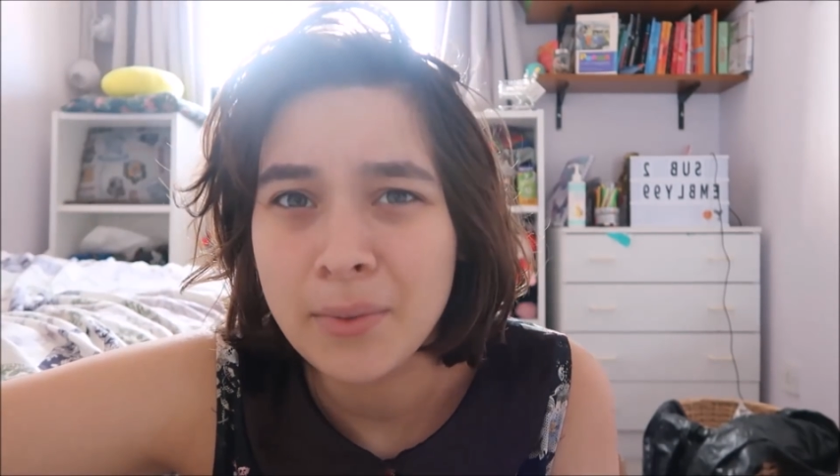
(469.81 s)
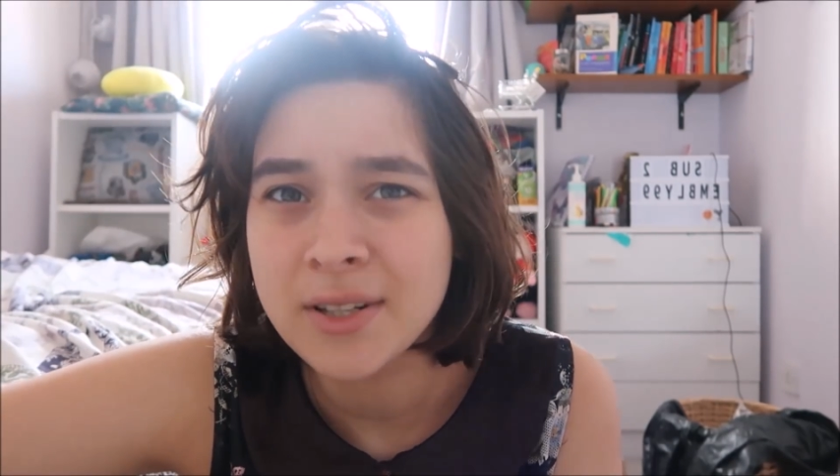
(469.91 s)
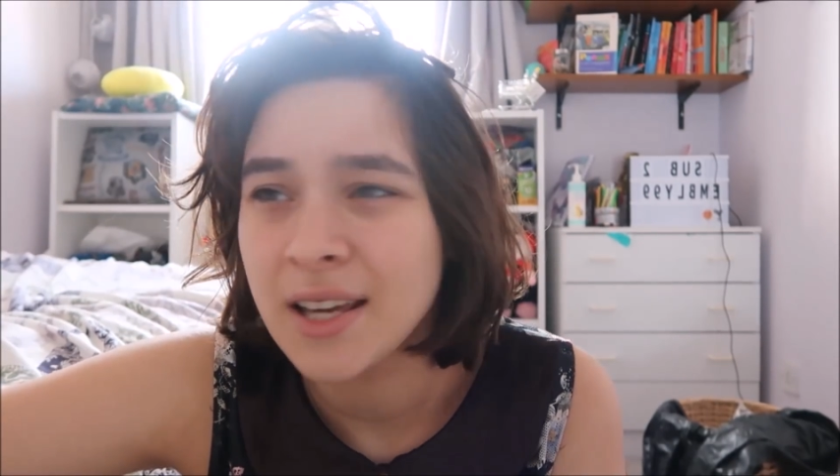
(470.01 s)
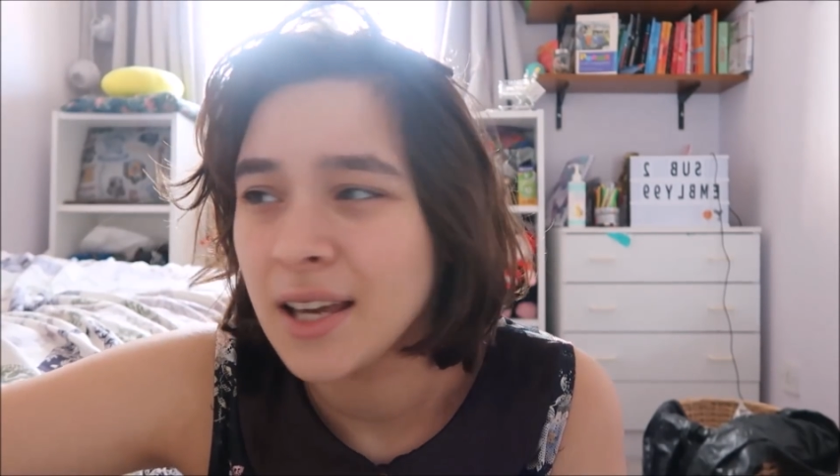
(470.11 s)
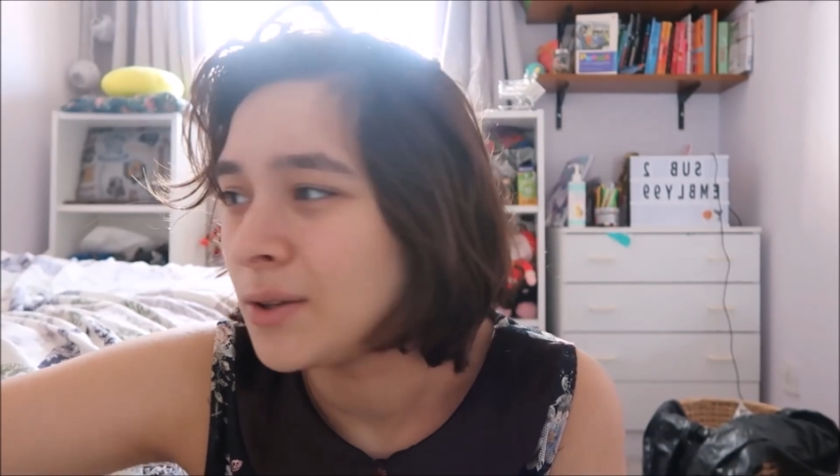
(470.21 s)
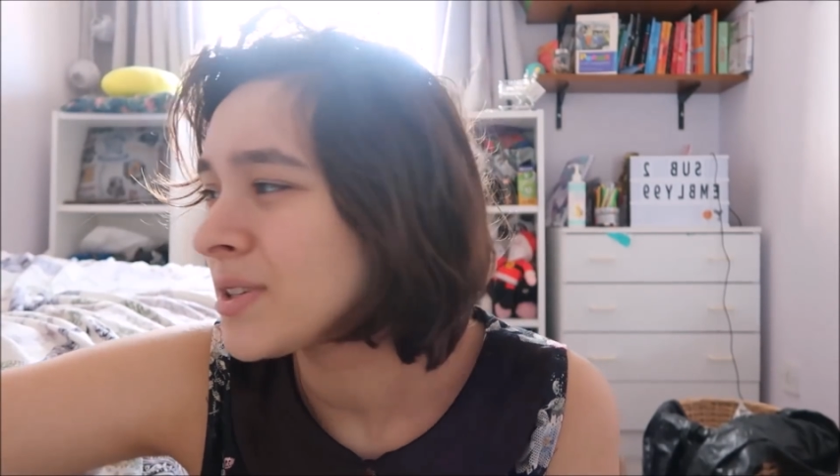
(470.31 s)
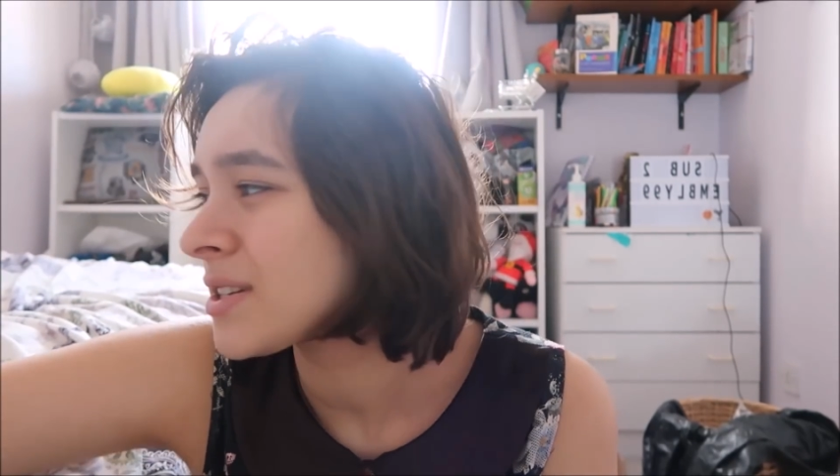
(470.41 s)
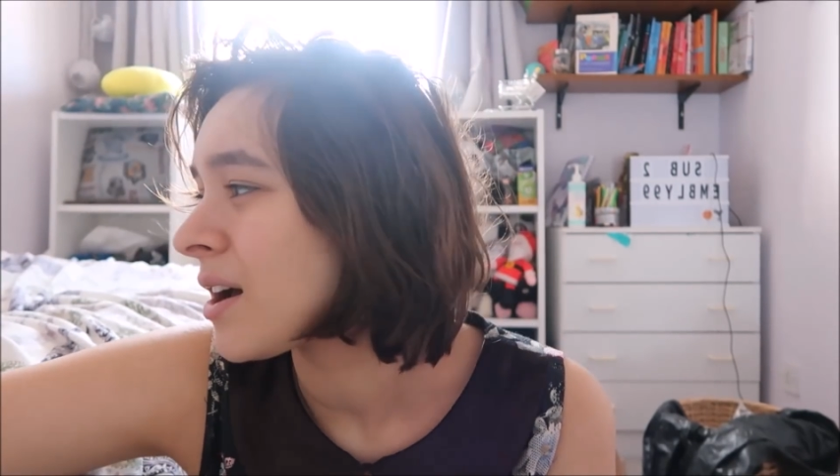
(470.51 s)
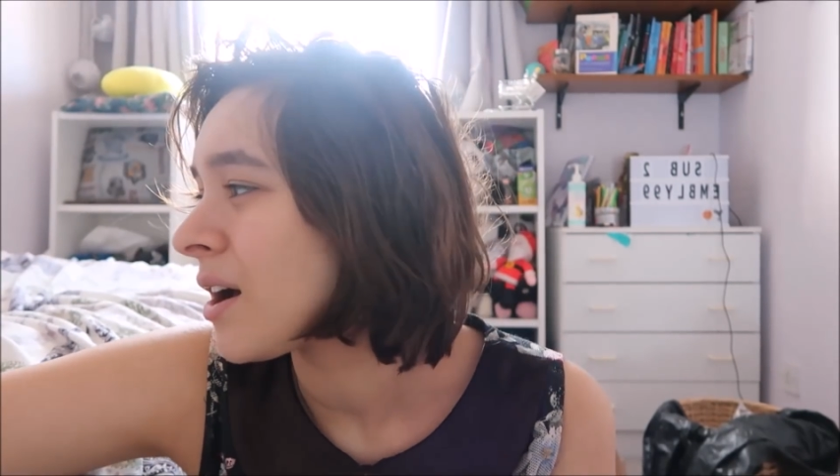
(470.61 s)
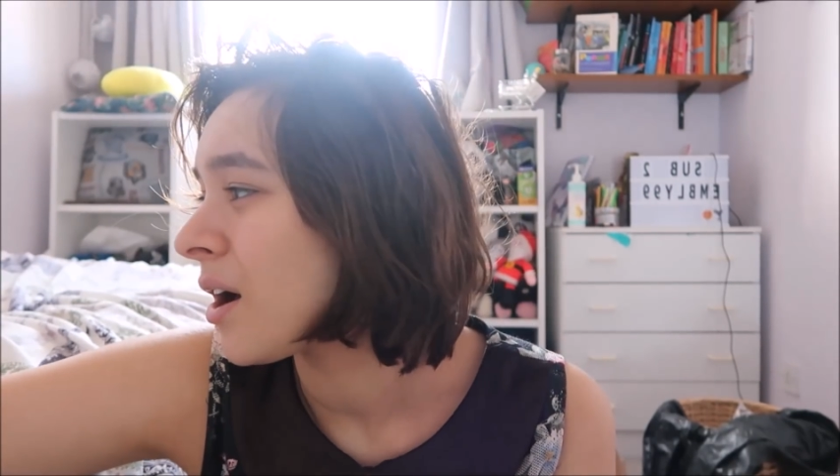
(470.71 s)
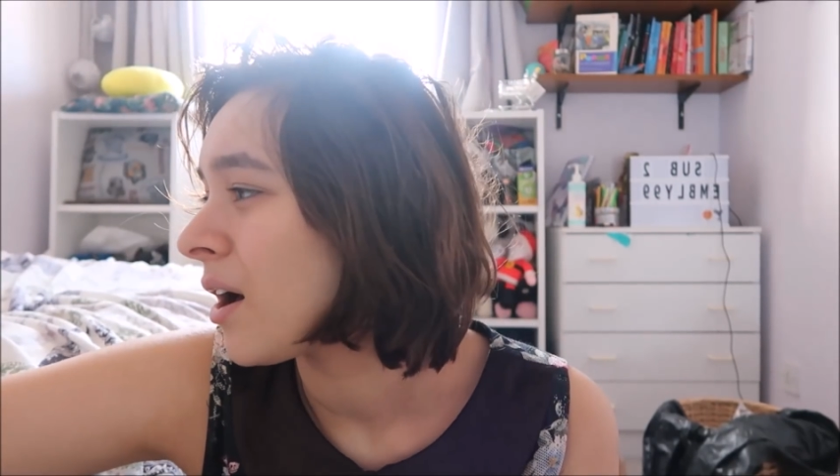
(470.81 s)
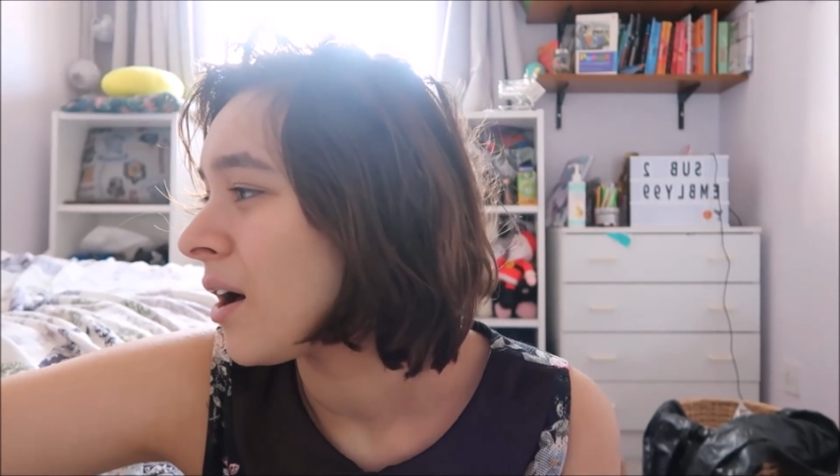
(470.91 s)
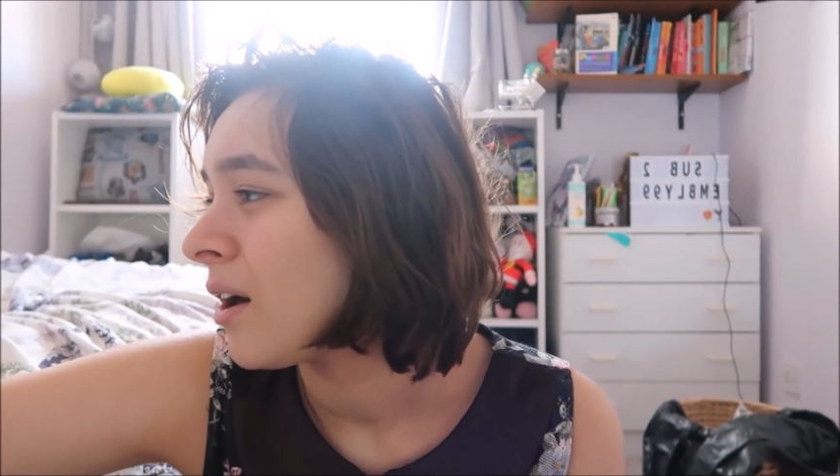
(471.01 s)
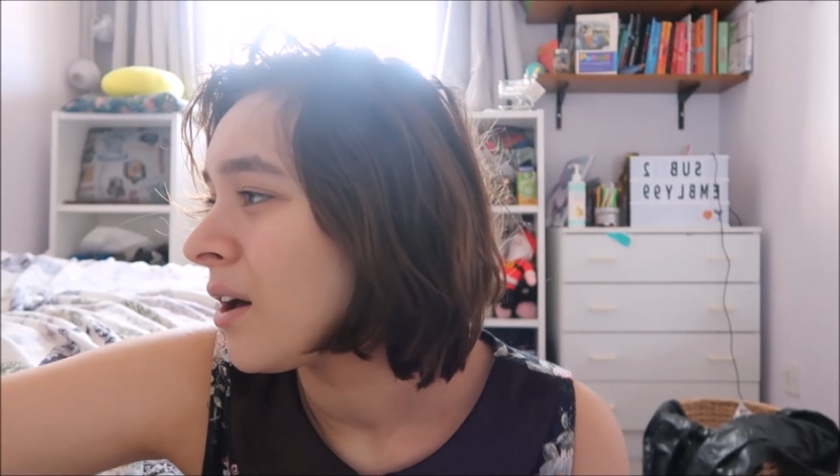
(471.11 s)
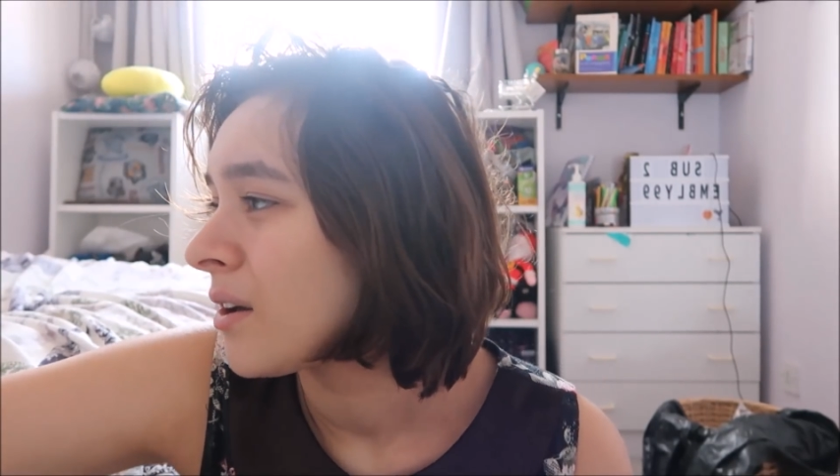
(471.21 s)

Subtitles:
able to get used to her